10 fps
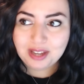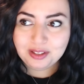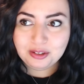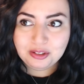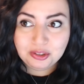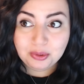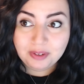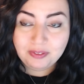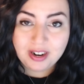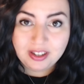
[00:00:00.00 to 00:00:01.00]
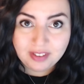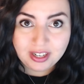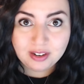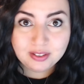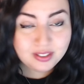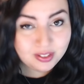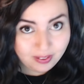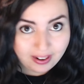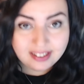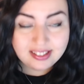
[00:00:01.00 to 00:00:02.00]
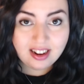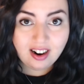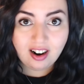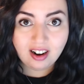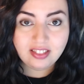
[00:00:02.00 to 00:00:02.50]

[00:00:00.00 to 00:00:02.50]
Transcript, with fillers: those short funny videos, as great as they are,